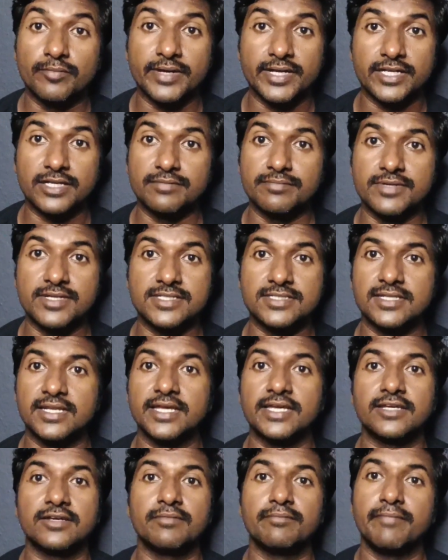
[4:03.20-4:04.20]
domaining means
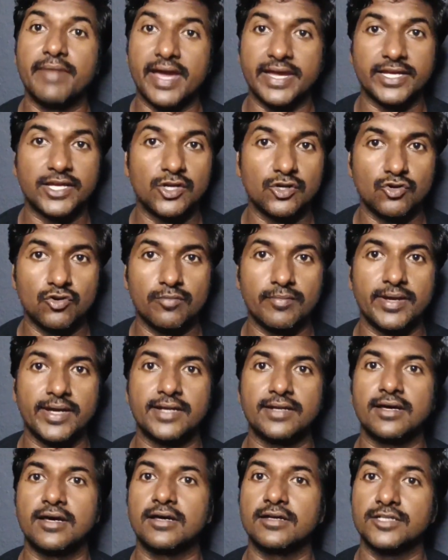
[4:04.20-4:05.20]
like banking
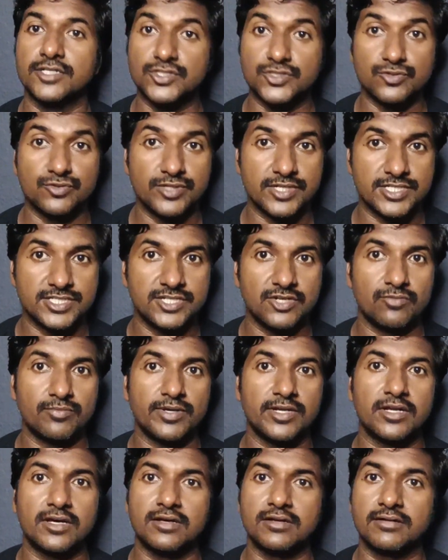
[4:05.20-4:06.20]
domain or insurance
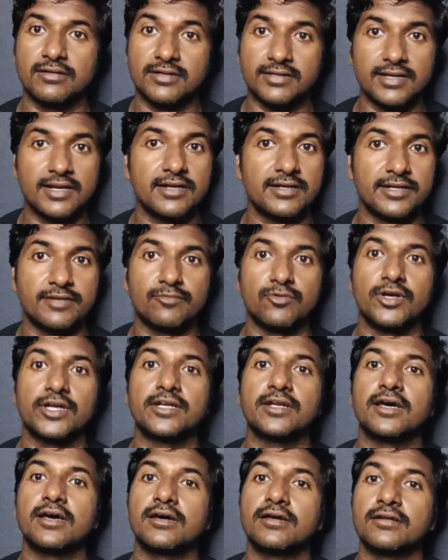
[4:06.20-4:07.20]
domain or retail
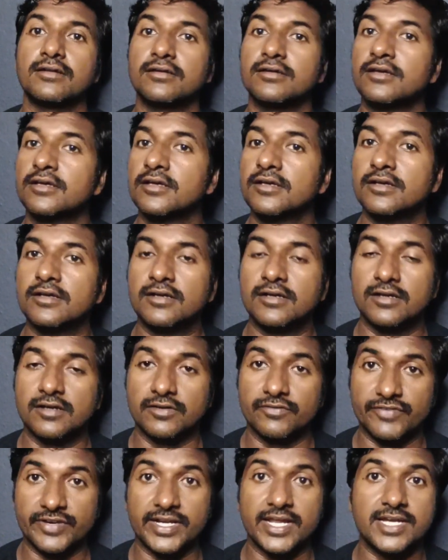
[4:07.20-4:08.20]
domain or
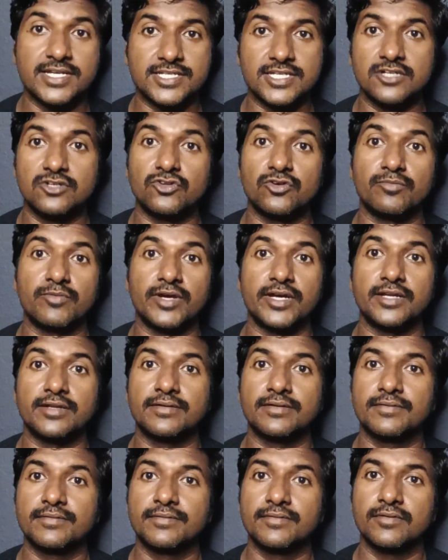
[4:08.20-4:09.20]
financial
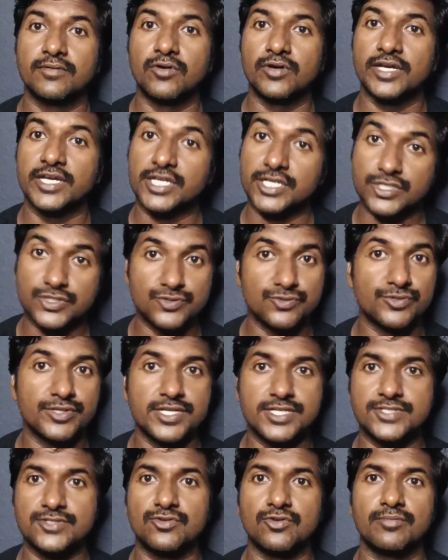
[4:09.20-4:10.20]
domain, okay,
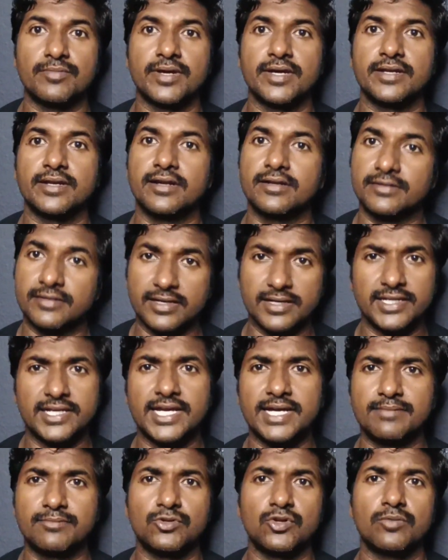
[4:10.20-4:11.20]
insurance domain or
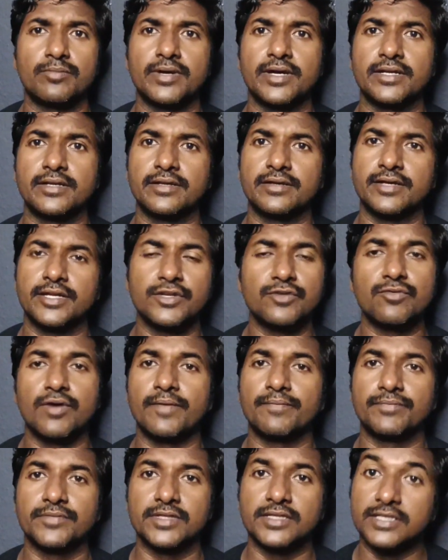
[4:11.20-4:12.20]
telecom domain,
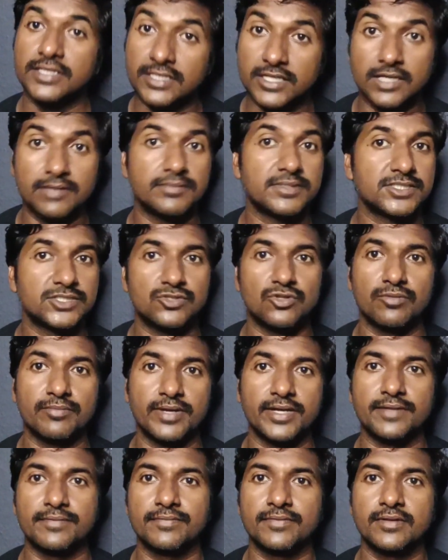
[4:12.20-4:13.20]
anyone, e-commerce
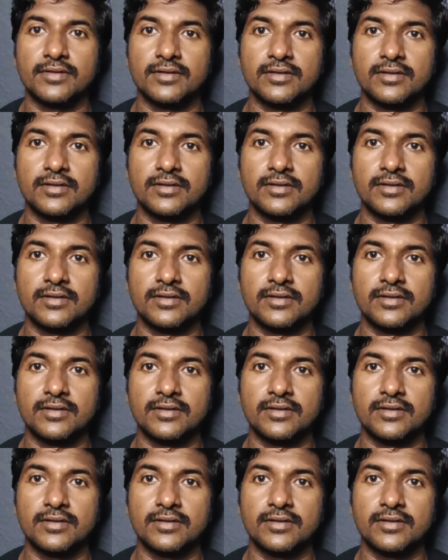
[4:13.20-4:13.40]
domain.